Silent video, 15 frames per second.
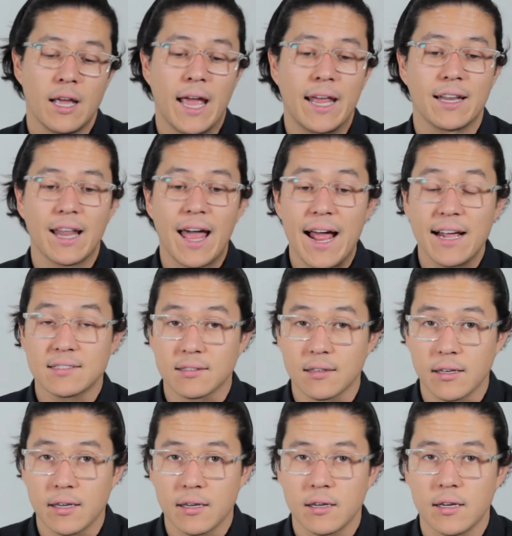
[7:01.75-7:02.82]
And
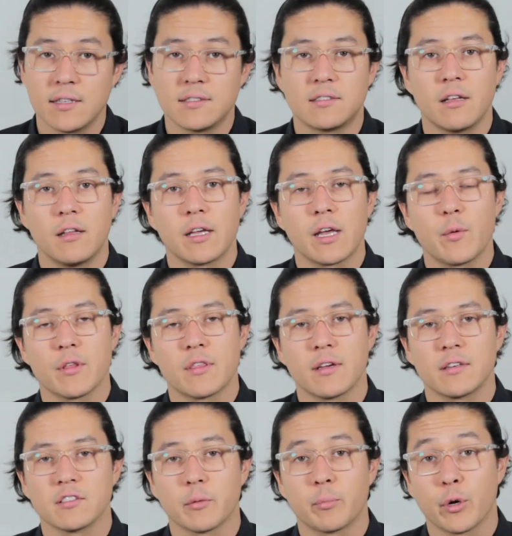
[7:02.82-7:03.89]
lastly, instilling it with
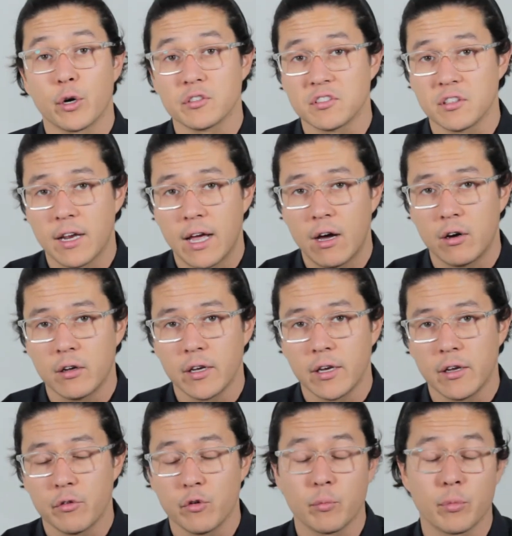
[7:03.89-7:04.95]
things like
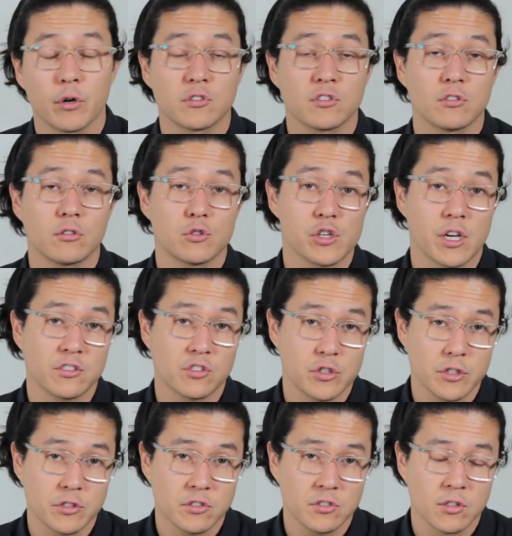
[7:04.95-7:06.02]
personality through personal
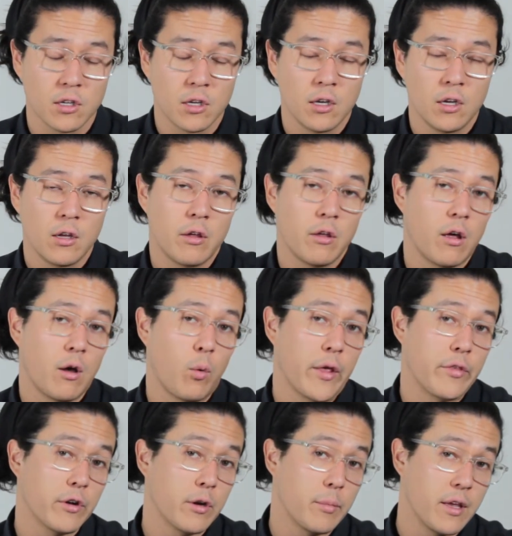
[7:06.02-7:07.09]
gestures,
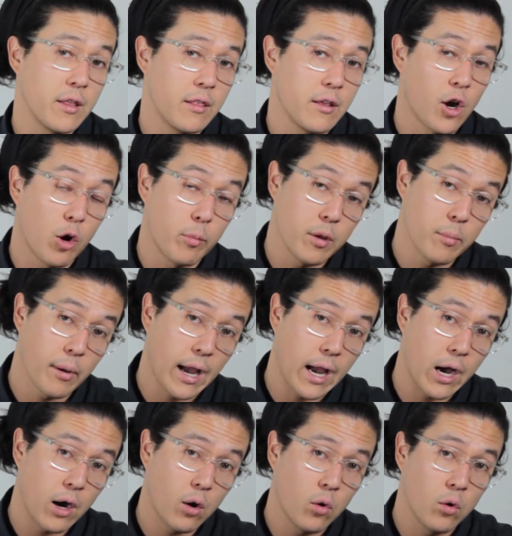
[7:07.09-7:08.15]
whether it be the OBI
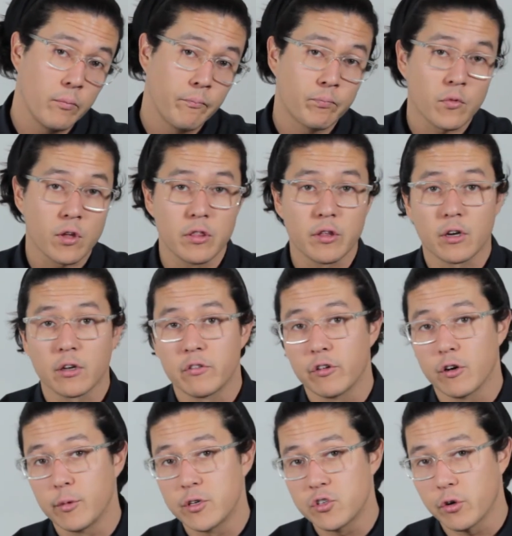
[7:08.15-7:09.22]
bow, the
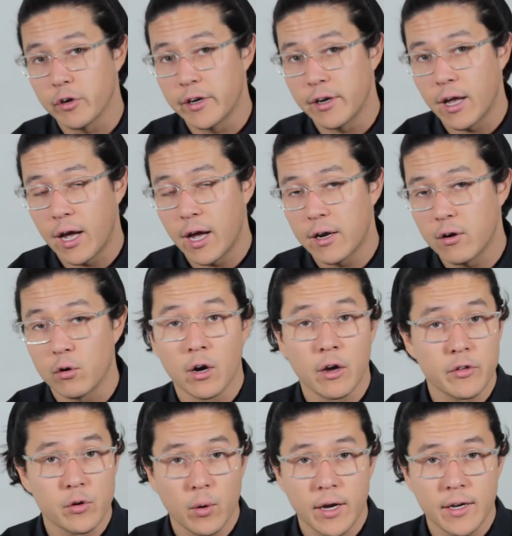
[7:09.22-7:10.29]
confirmatory nod, or
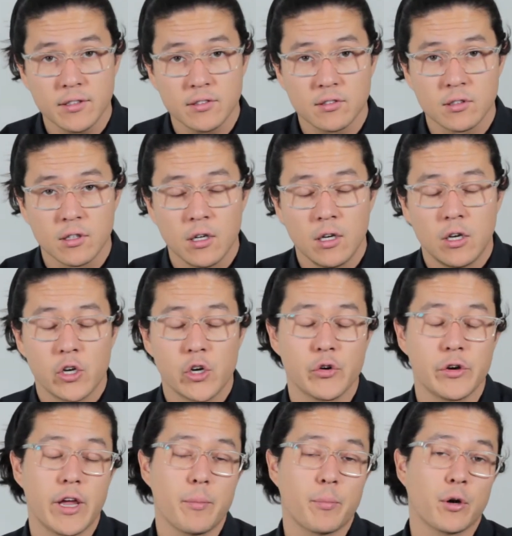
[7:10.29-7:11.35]
otherwise,
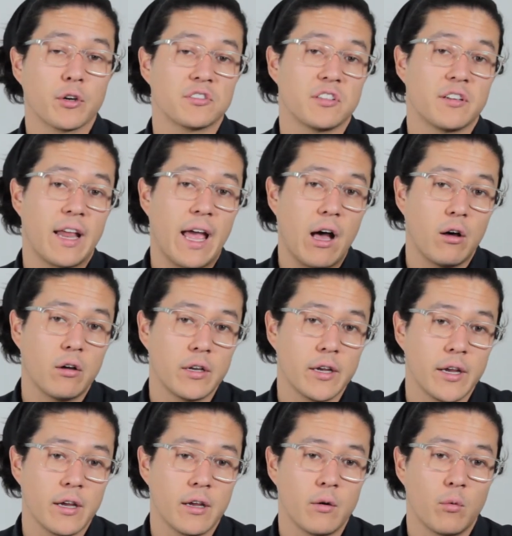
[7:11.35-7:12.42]
create
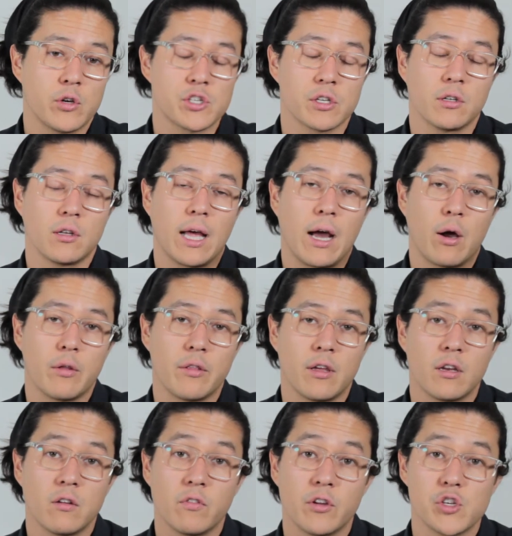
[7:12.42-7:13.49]
personality which allow the
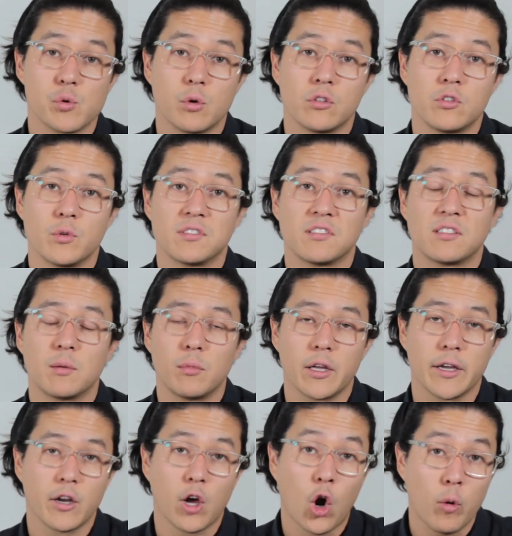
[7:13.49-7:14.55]
individual to
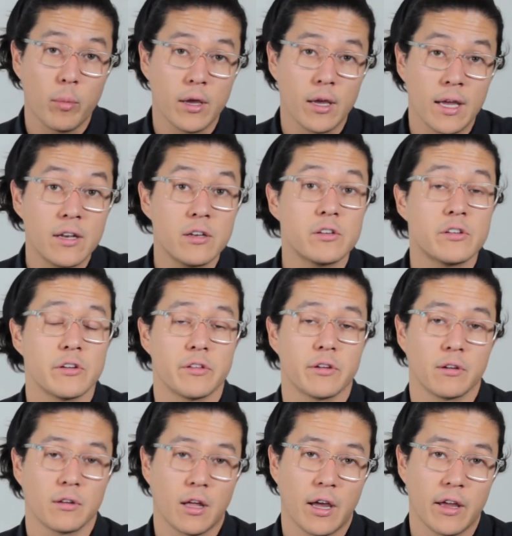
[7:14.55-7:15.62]
assimilate OBI into
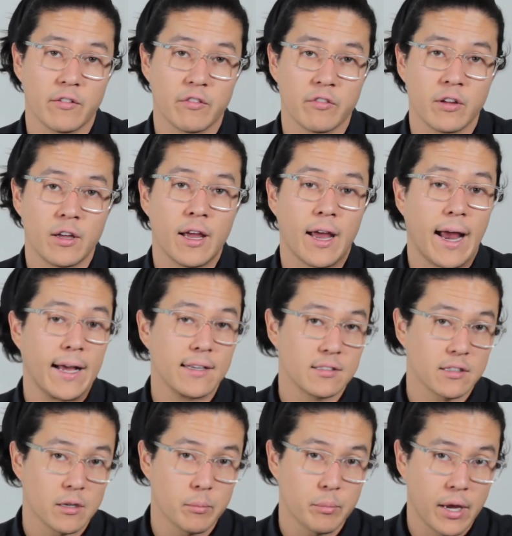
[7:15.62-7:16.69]
their life
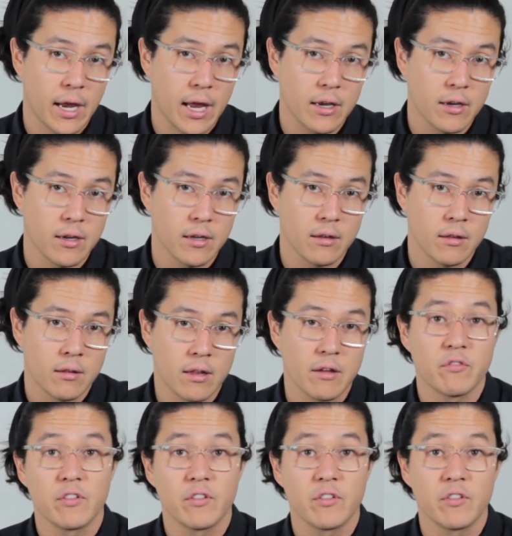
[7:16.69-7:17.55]
as a companion that